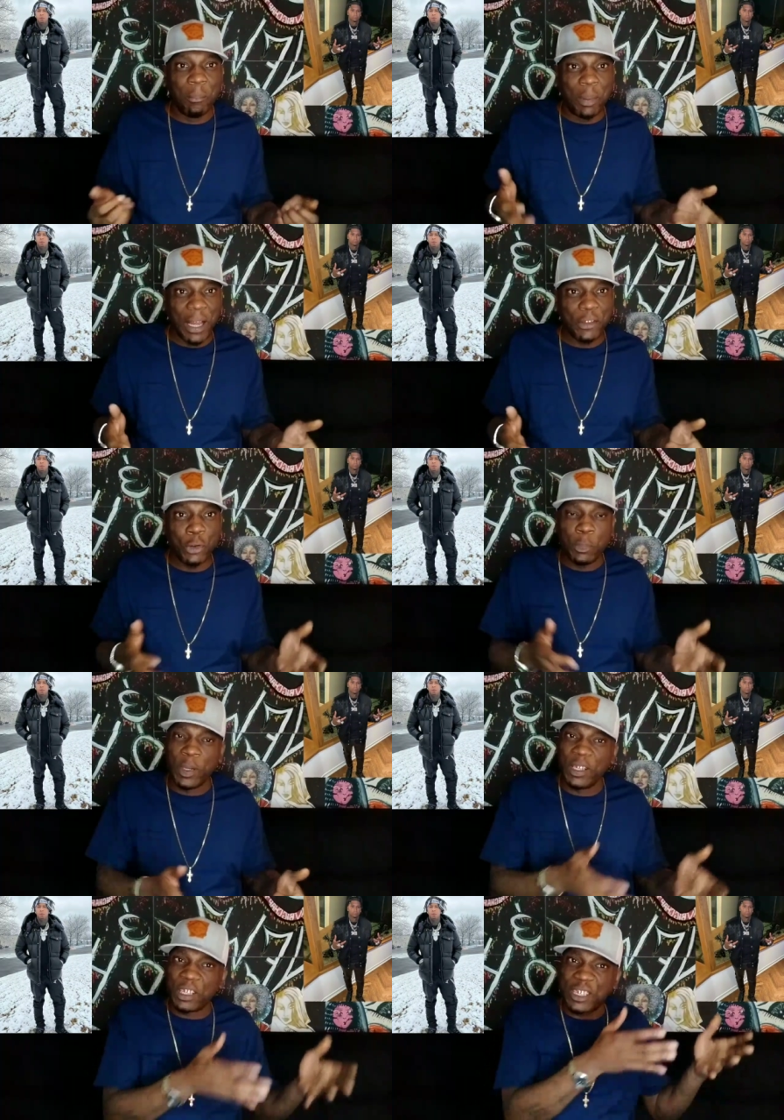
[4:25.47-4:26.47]
But you
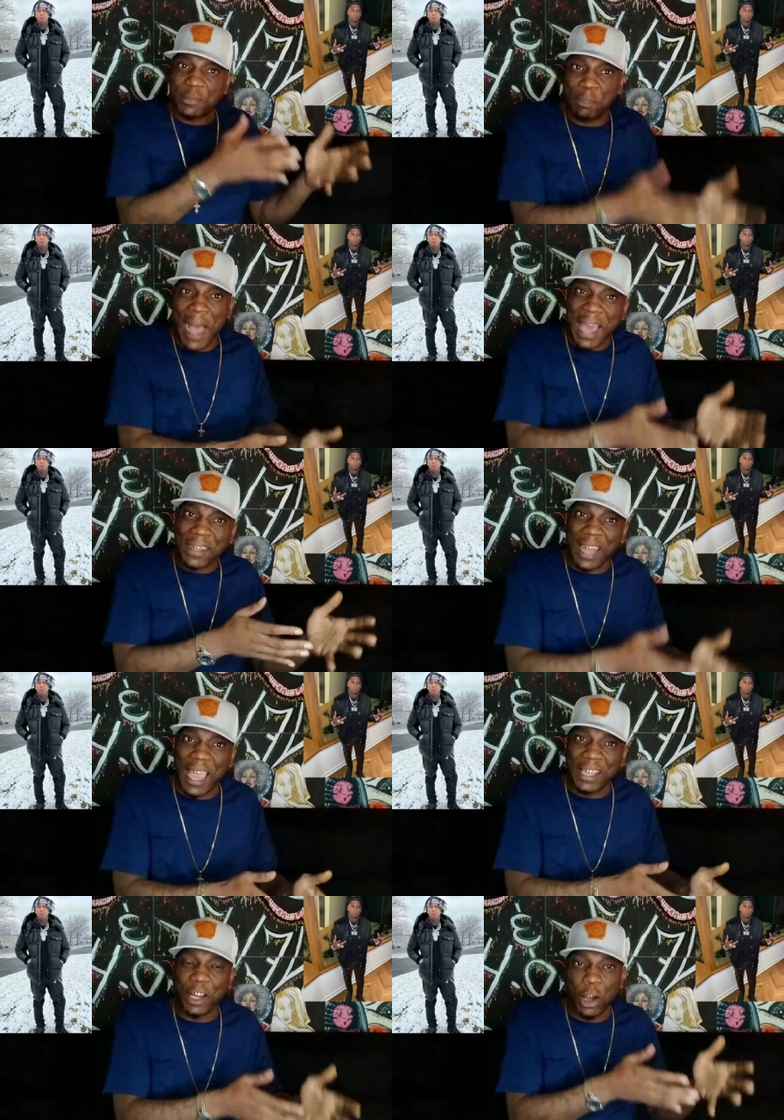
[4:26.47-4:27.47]
putting the
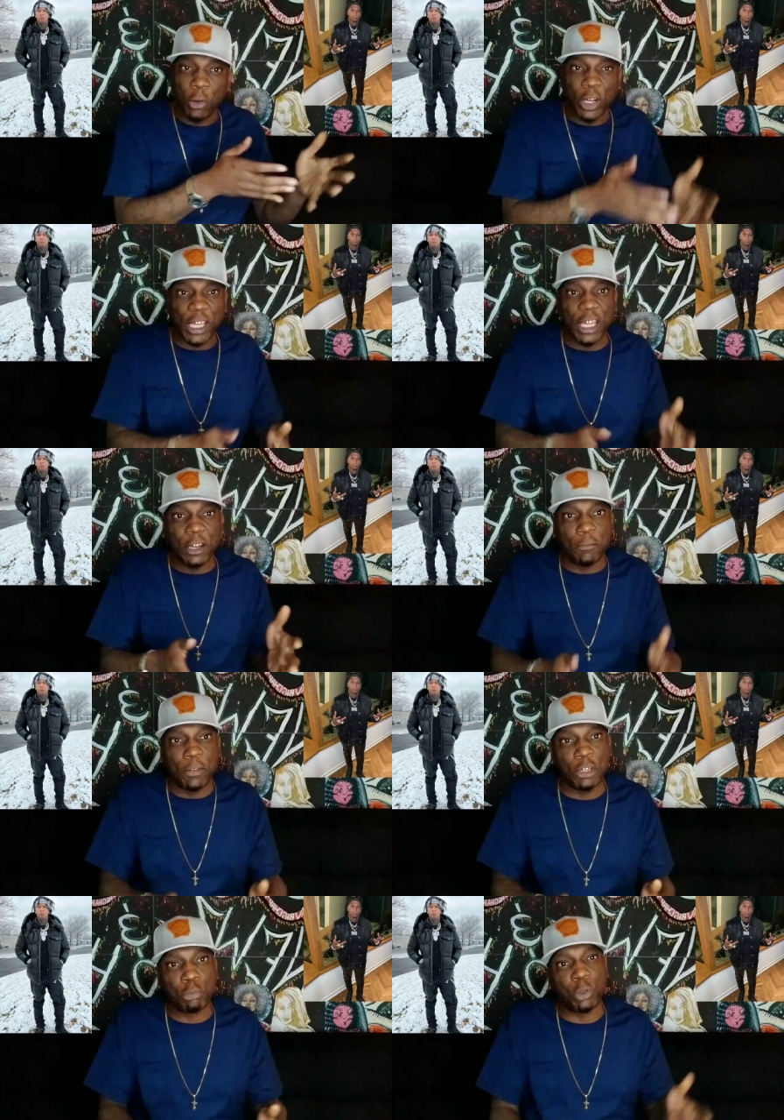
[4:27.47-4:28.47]
spotlight on the
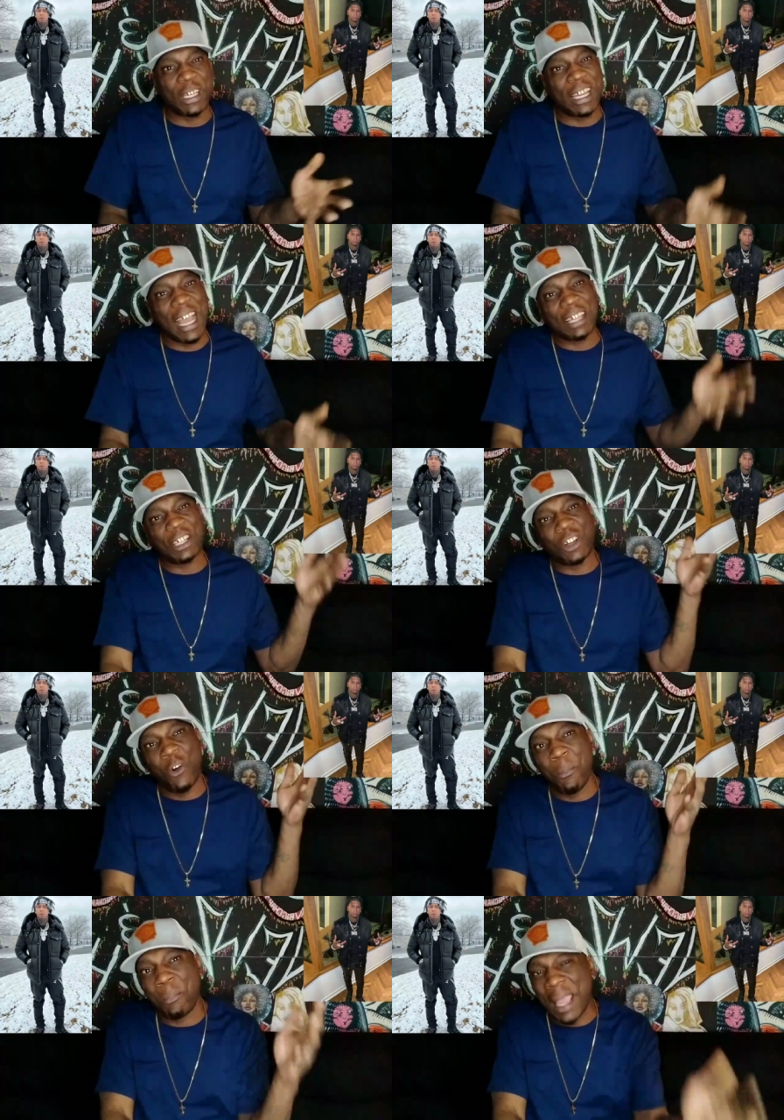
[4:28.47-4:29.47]
individual that got to
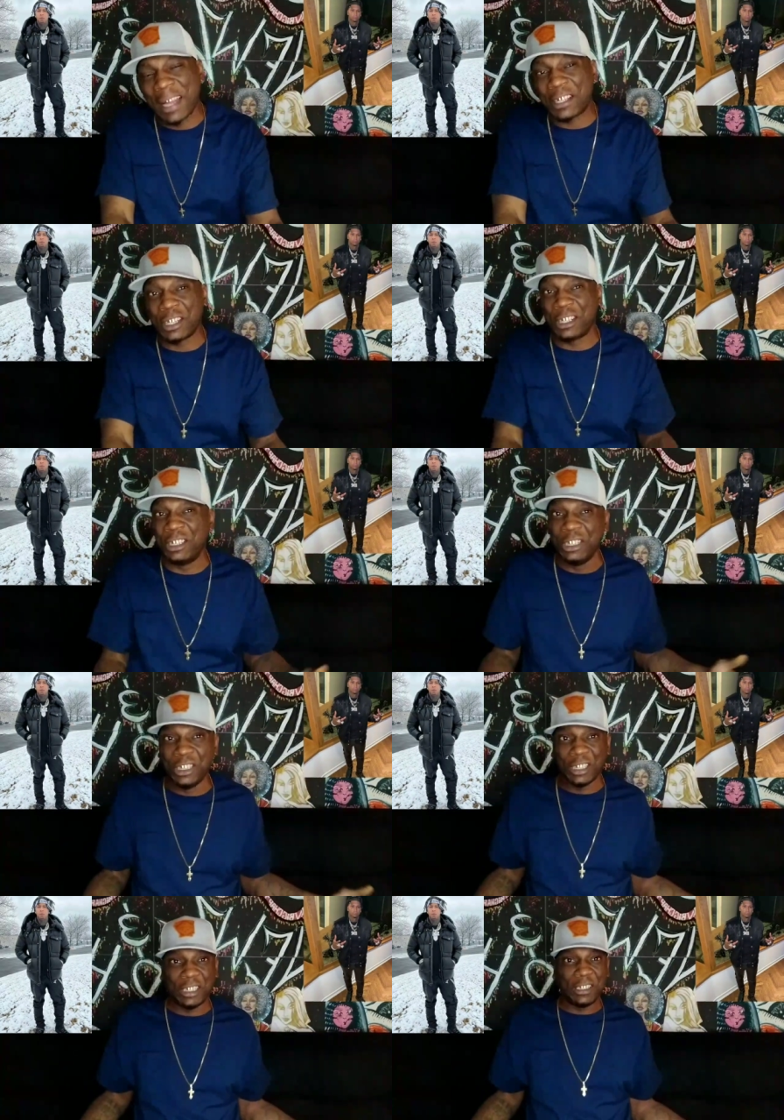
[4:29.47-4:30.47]
go back to the
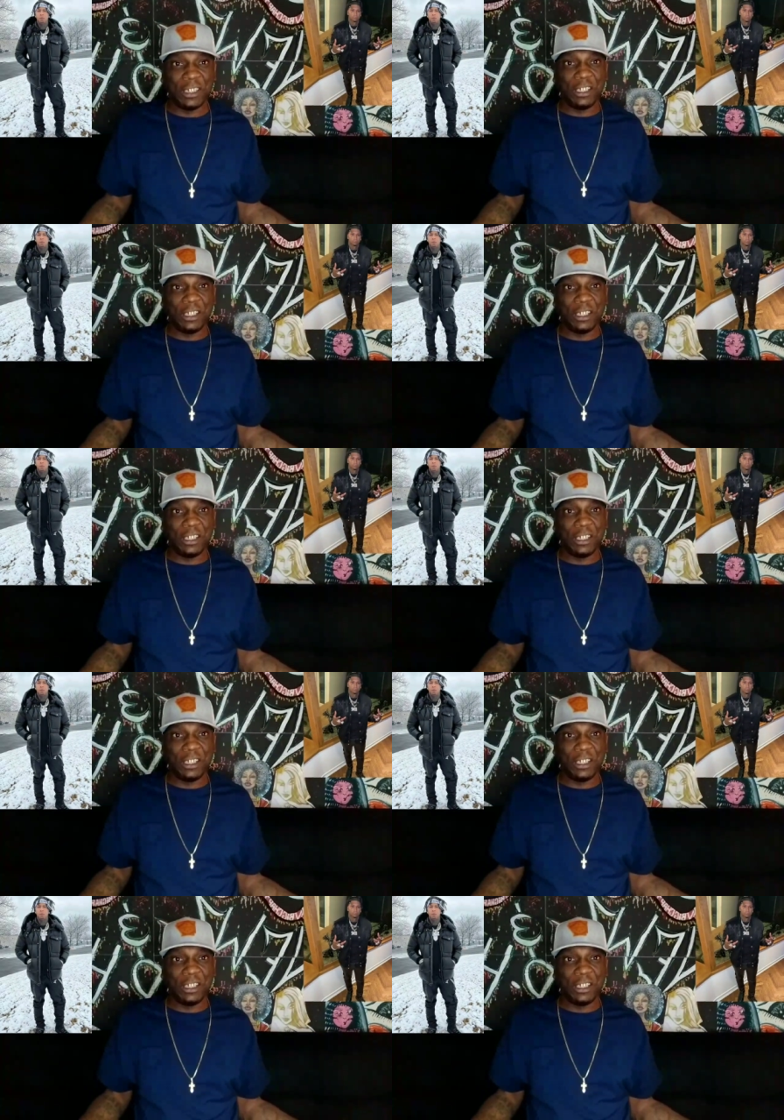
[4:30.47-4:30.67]
hood.